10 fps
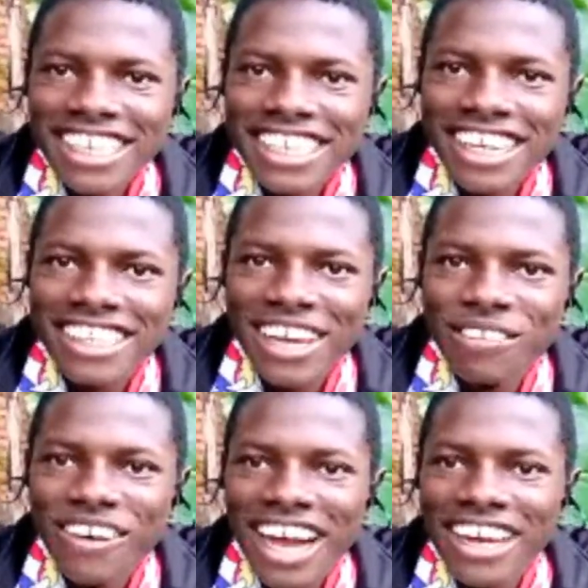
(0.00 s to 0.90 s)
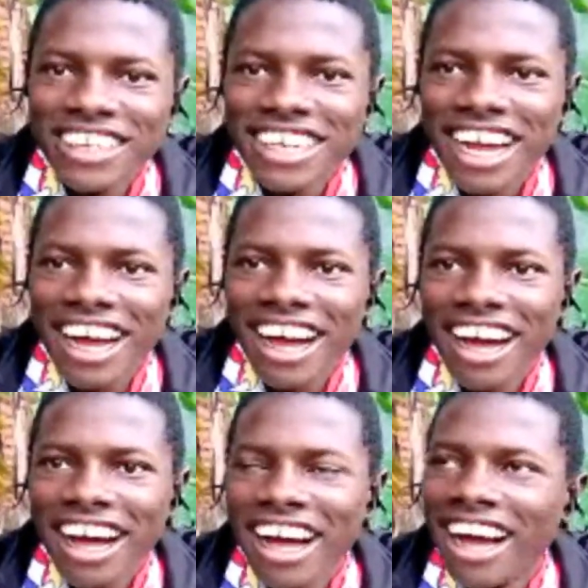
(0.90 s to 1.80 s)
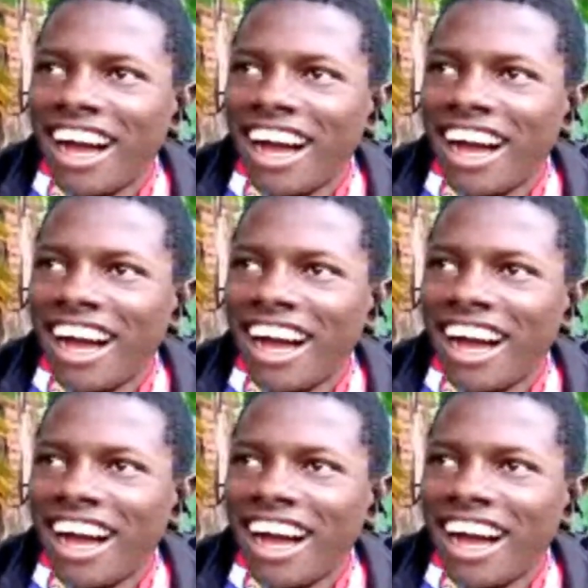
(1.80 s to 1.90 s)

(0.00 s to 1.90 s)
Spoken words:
Sometimes you can